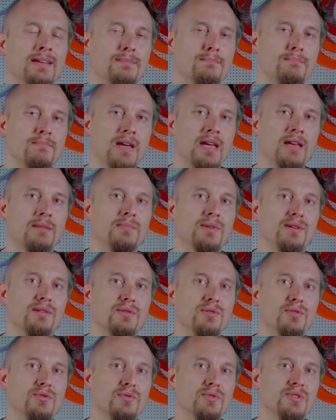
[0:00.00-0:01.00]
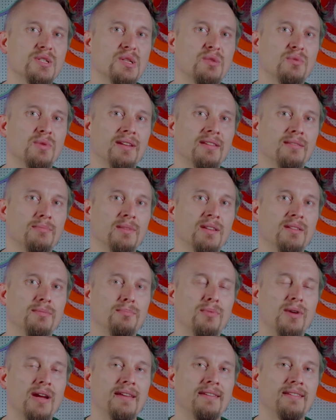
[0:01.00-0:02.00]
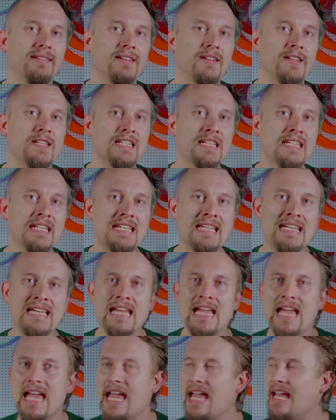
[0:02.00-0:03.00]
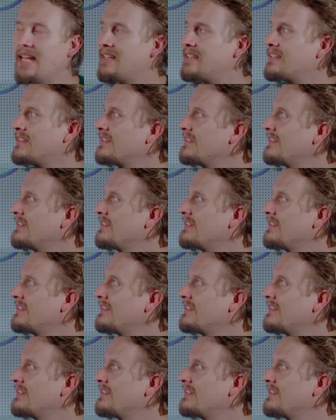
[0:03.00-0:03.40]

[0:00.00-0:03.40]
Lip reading: make me a huge Christmas present and